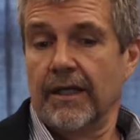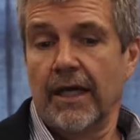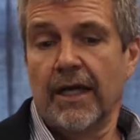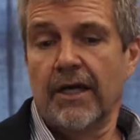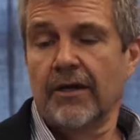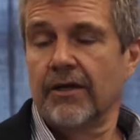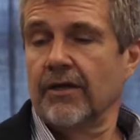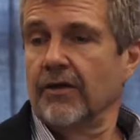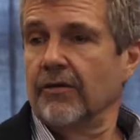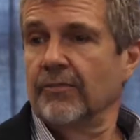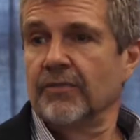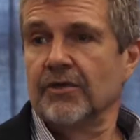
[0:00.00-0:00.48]

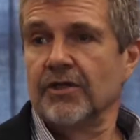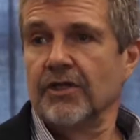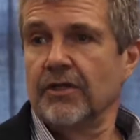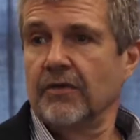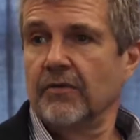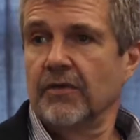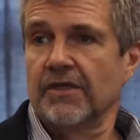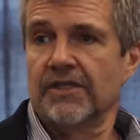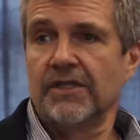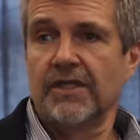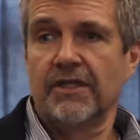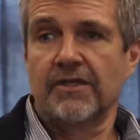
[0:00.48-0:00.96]
now the opportunity
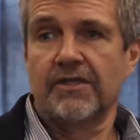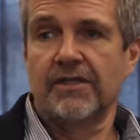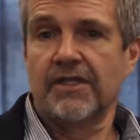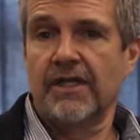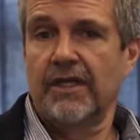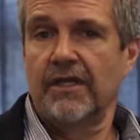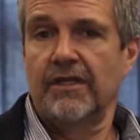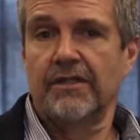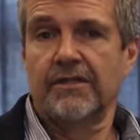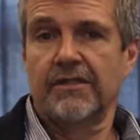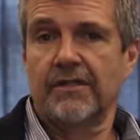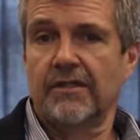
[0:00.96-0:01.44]
was there to
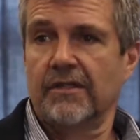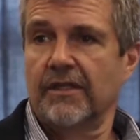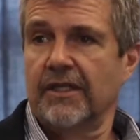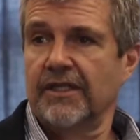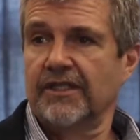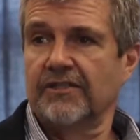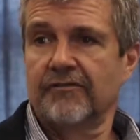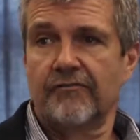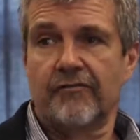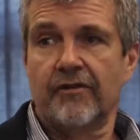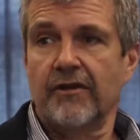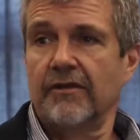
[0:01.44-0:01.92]
say, listen,
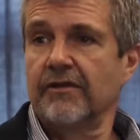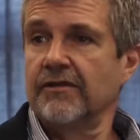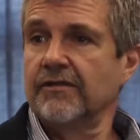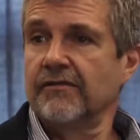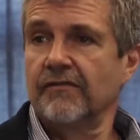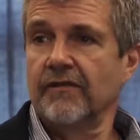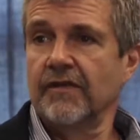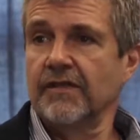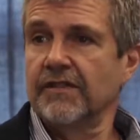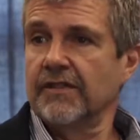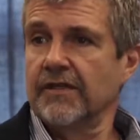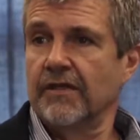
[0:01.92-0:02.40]
let's throw these
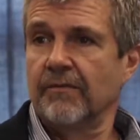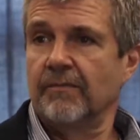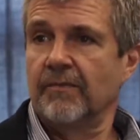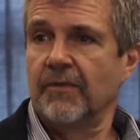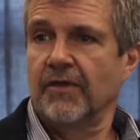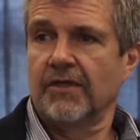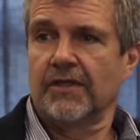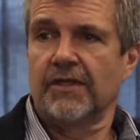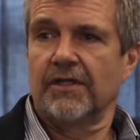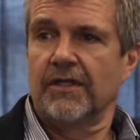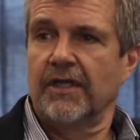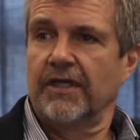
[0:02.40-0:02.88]
things in a
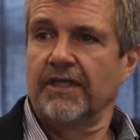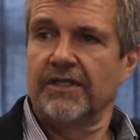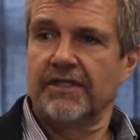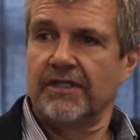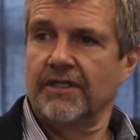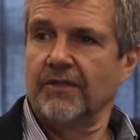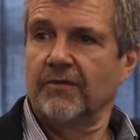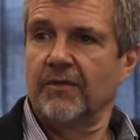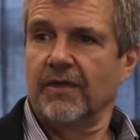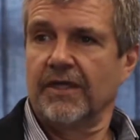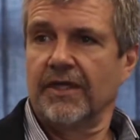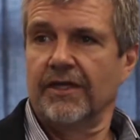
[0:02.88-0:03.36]
pot. Let's
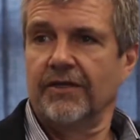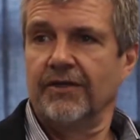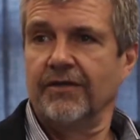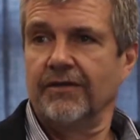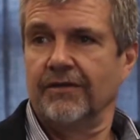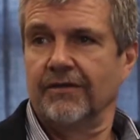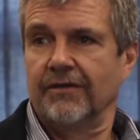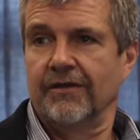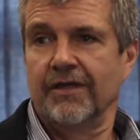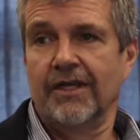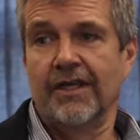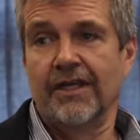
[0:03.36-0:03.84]
see what I
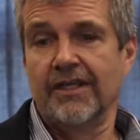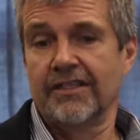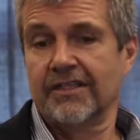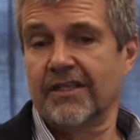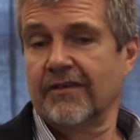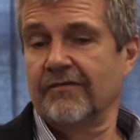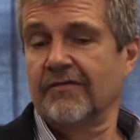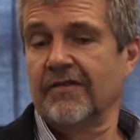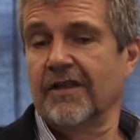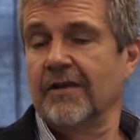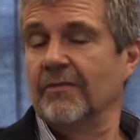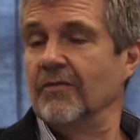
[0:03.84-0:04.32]
do.
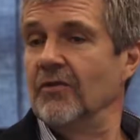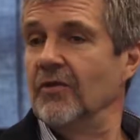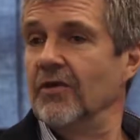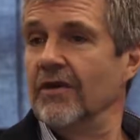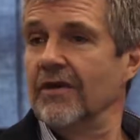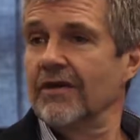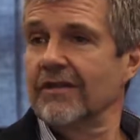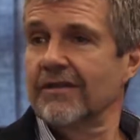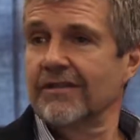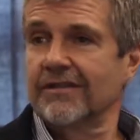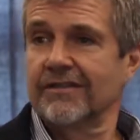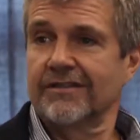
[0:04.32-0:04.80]
Some of them
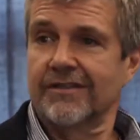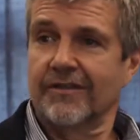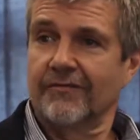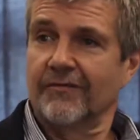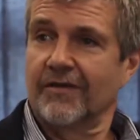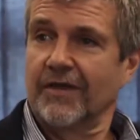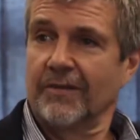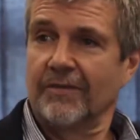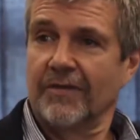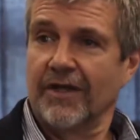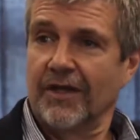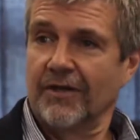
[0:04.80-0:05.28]
work, some
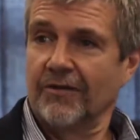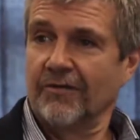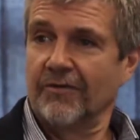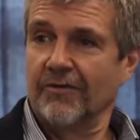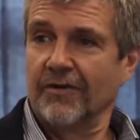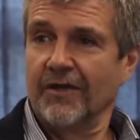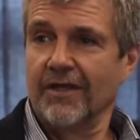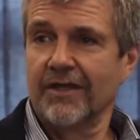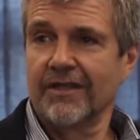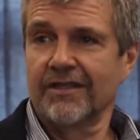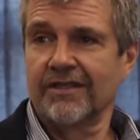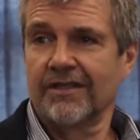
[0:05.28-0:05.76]
of them don't
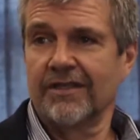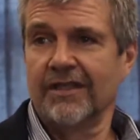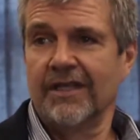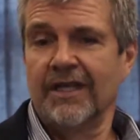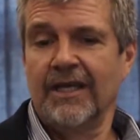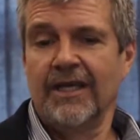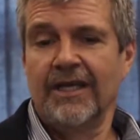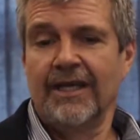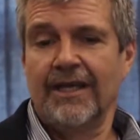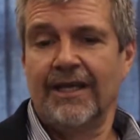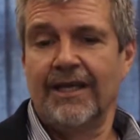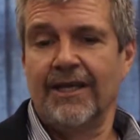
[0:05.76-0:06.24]
work.
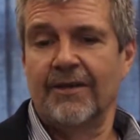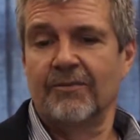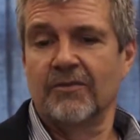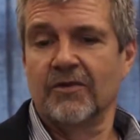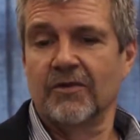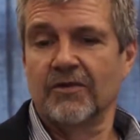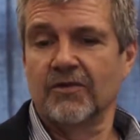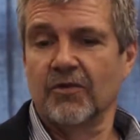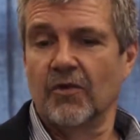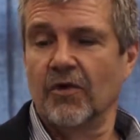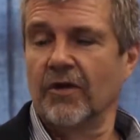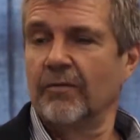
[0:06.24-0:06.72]
It
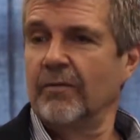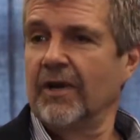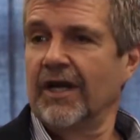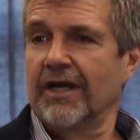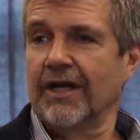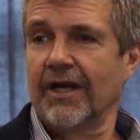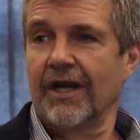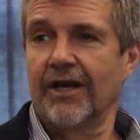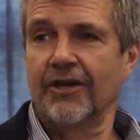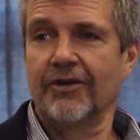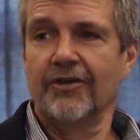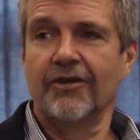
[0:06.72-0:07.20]
was all
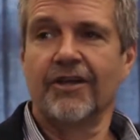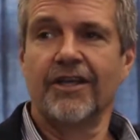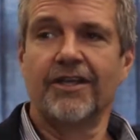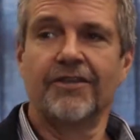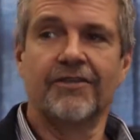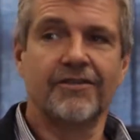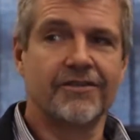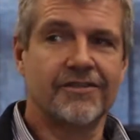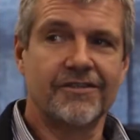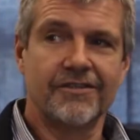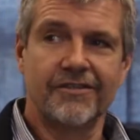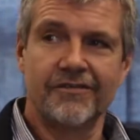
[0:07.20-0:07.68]
about how do you
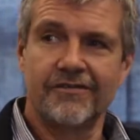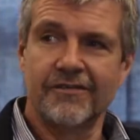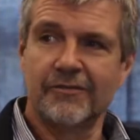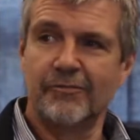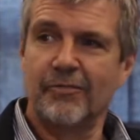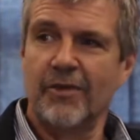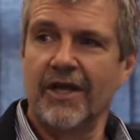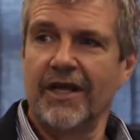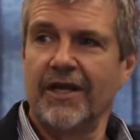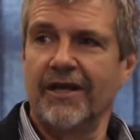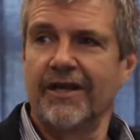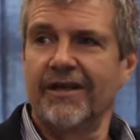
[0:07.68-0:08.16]
get the service
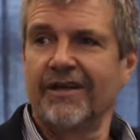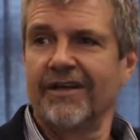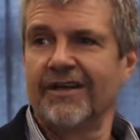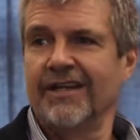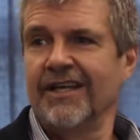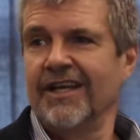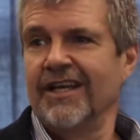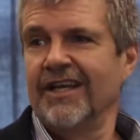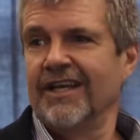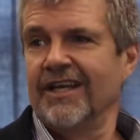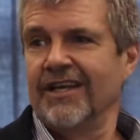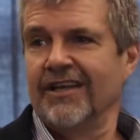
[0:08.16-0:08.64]
better,
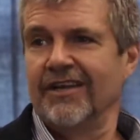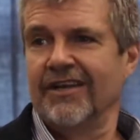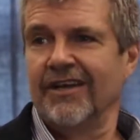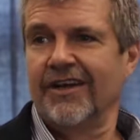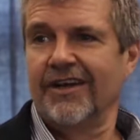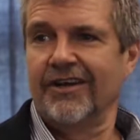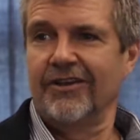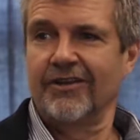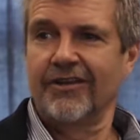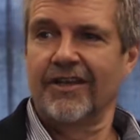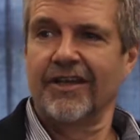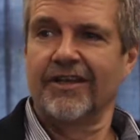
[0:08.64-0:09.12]

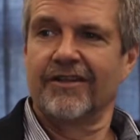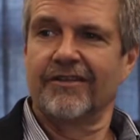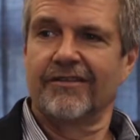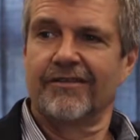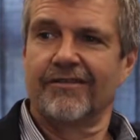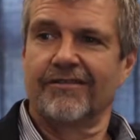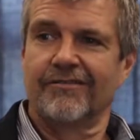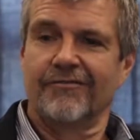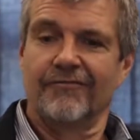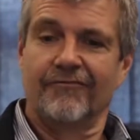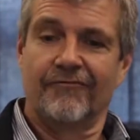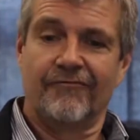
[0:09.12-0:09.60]
how do you get
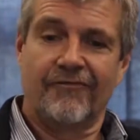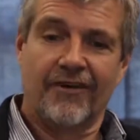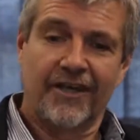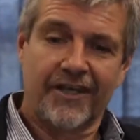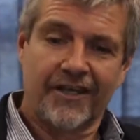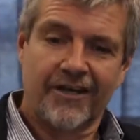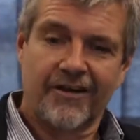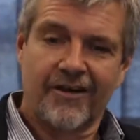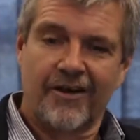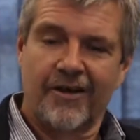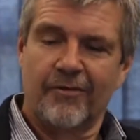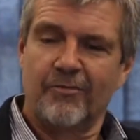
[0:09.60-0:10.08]
to
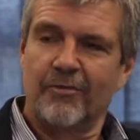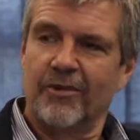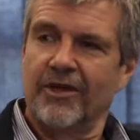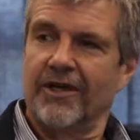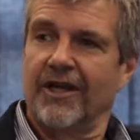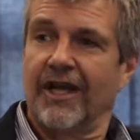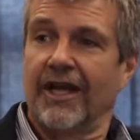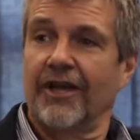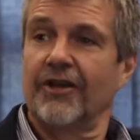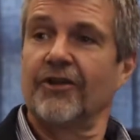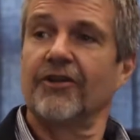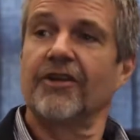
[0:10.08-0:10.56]
fight crime
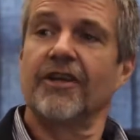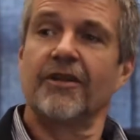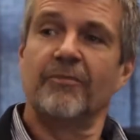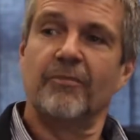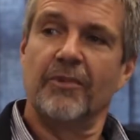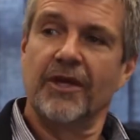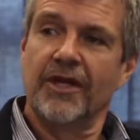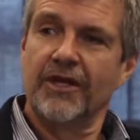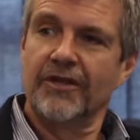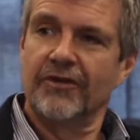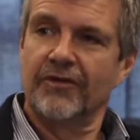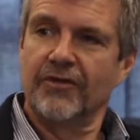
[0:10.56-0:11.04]
better, how do you get
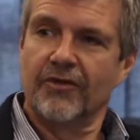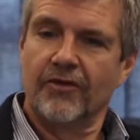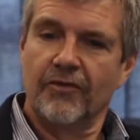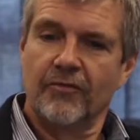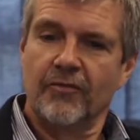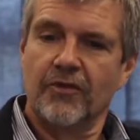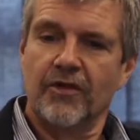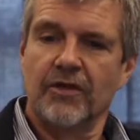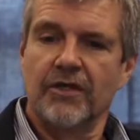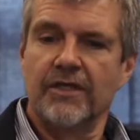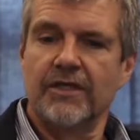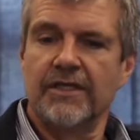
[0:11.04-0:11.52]
better into
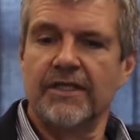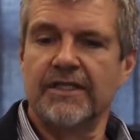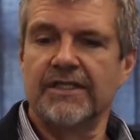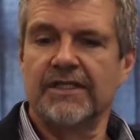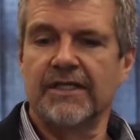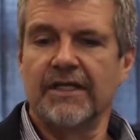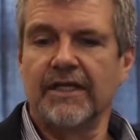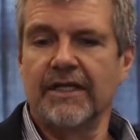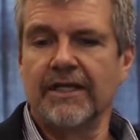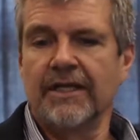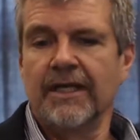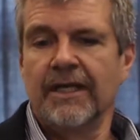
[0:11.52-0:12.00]

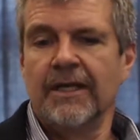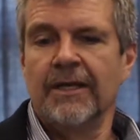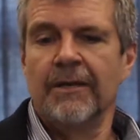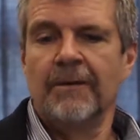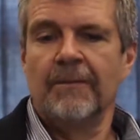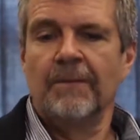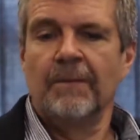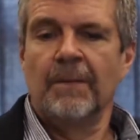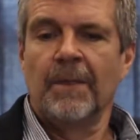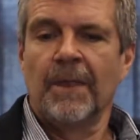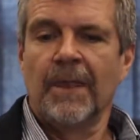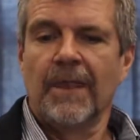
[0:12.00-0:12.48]
communities and that.
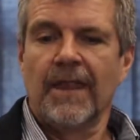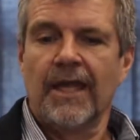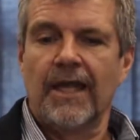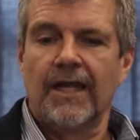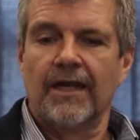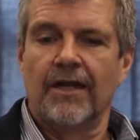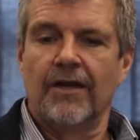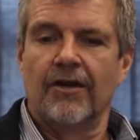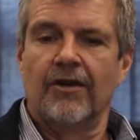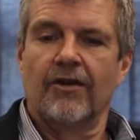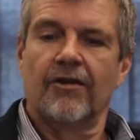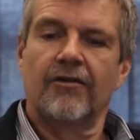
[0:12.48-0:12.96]

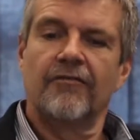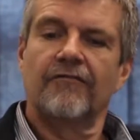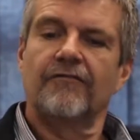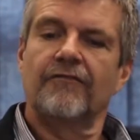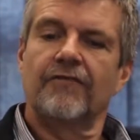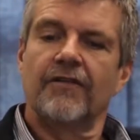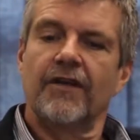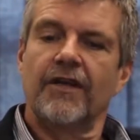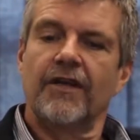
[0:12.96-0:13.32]
And a lot of